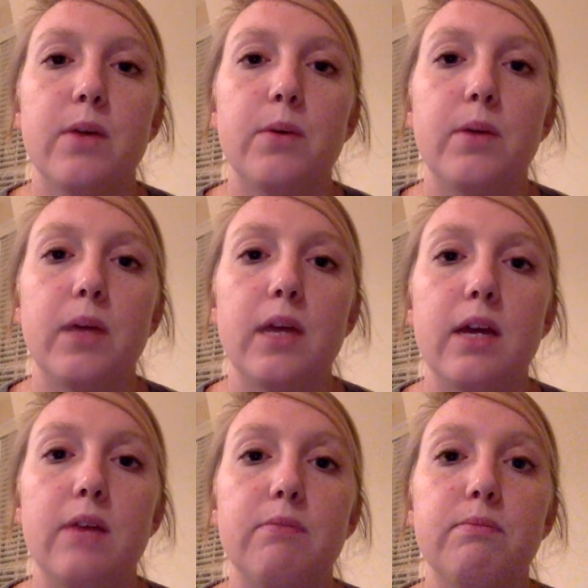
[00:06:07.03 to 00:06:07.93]

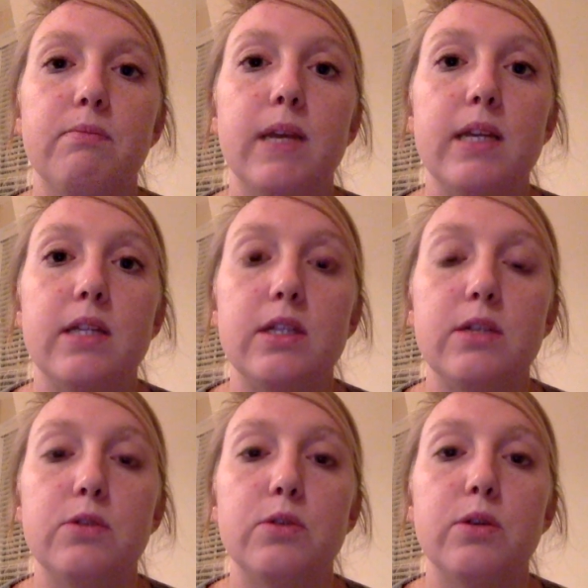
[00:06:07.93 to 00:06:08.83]
really get
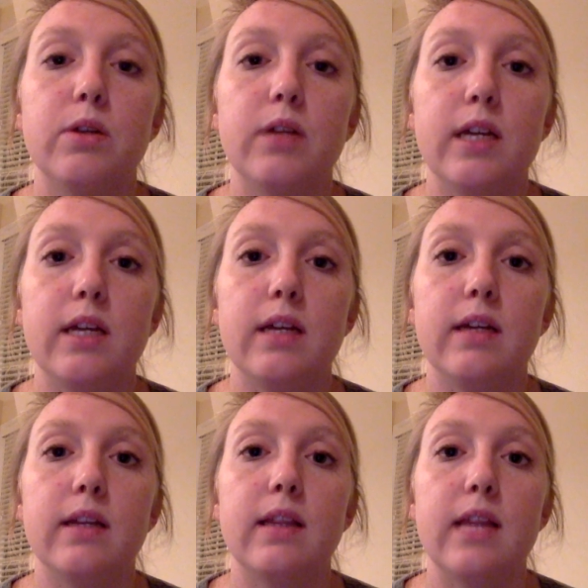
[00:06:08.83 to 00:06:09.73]
to truly
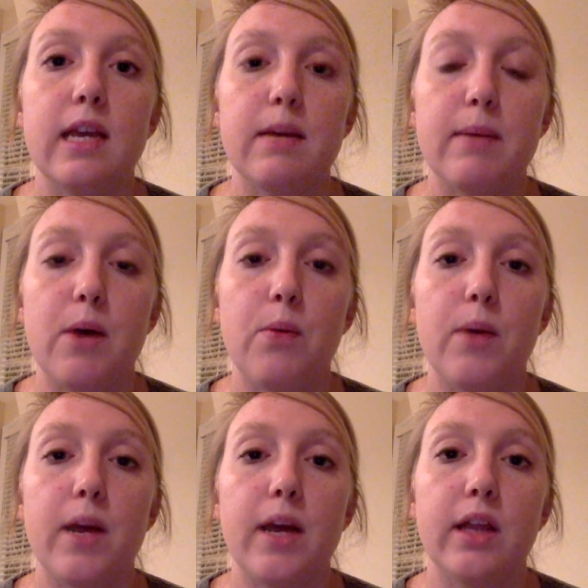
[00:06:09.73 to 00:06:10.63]
think about
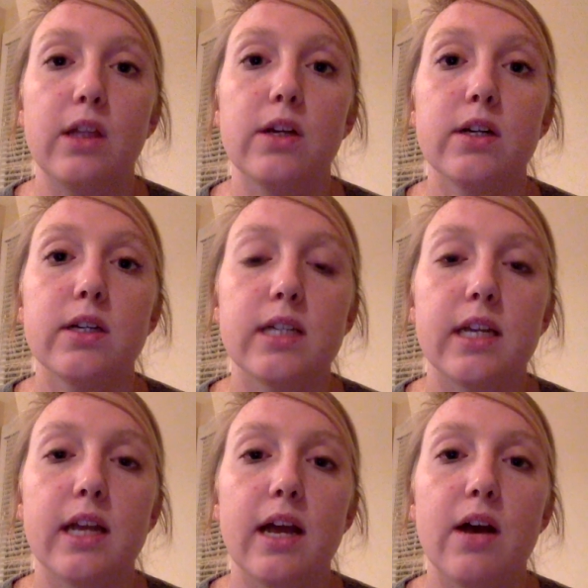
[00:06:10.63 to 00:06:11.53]
what I had learned
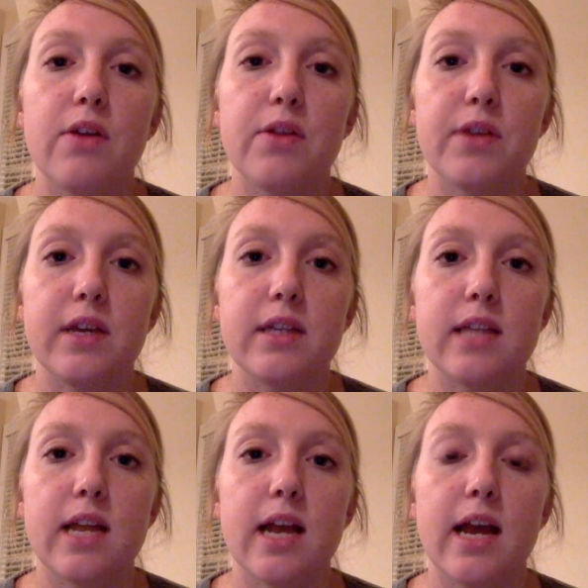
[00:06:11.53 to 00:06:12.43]
and all the things
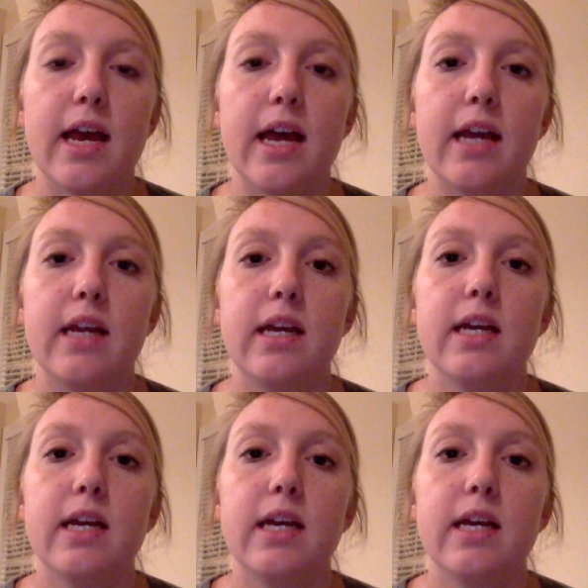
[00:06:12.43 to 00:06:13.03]
that I had